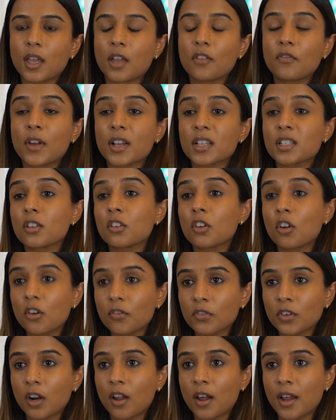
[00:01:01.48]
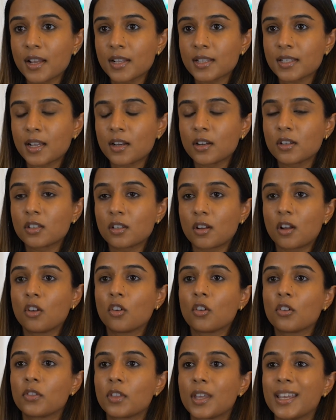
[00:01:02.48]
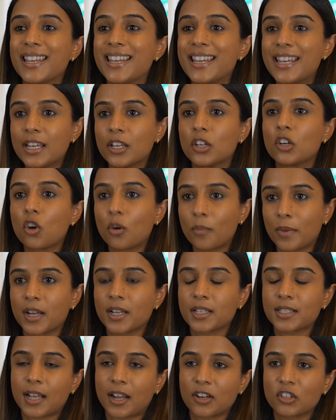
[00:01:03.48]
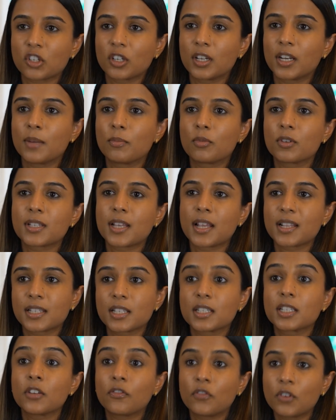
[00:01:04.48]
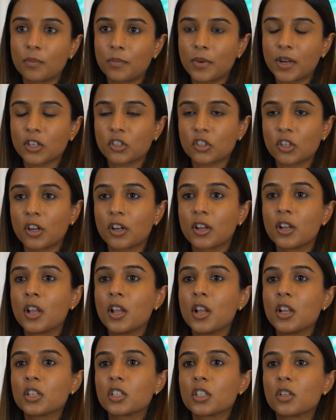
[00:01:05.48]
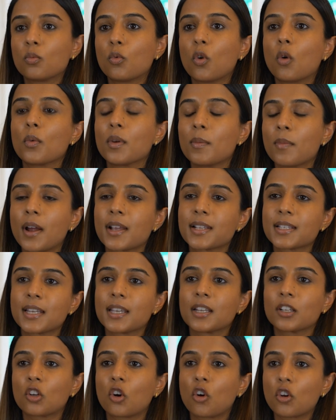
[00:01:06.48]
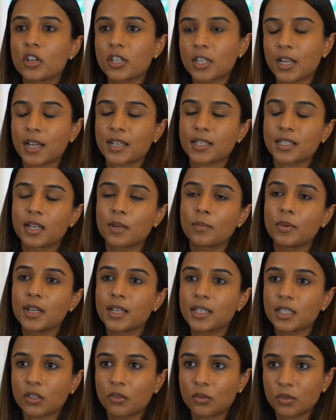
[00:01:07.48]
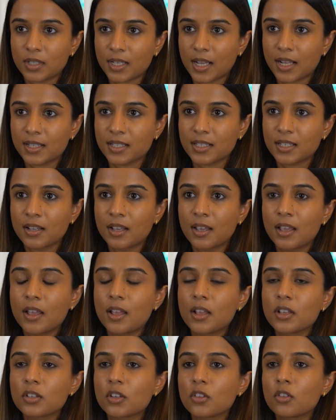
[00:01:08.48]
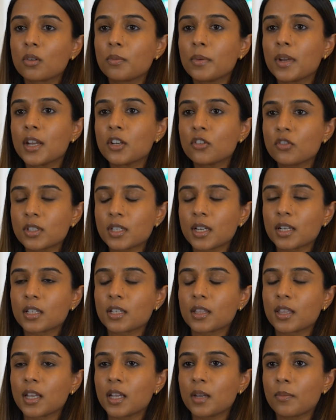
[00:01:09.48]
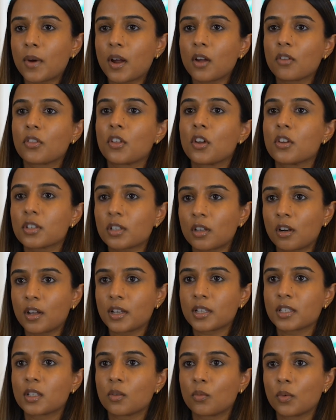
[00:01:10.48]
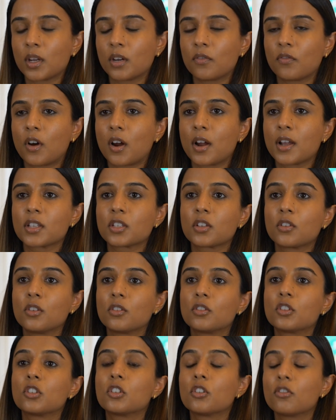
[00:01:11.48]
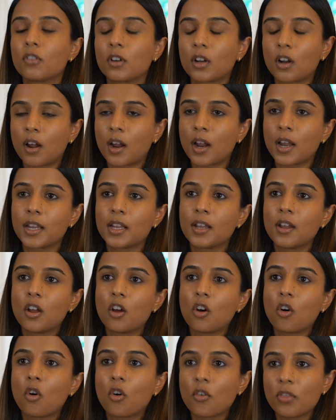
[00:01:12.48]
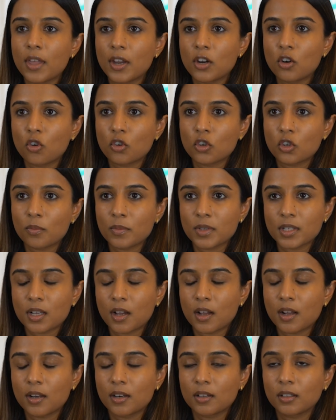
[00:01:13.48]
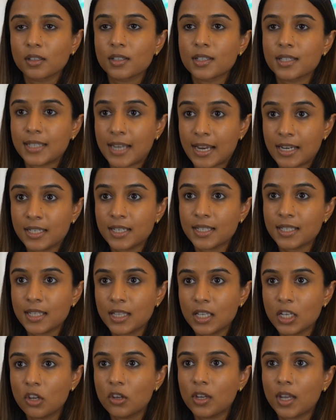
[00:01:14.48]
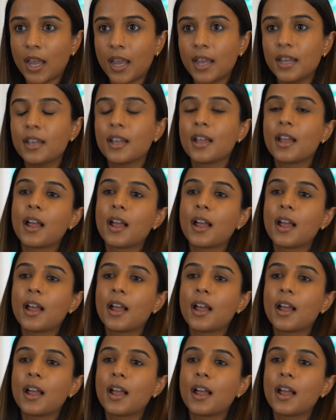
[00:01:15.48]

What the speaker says: that affects a lot of clients, and a lot of the economics actually presents a different picture to what we might see in context in a political sense. So I thought it would be interesting to think about those clients that we advise who do rely on their non-domicile status in the UK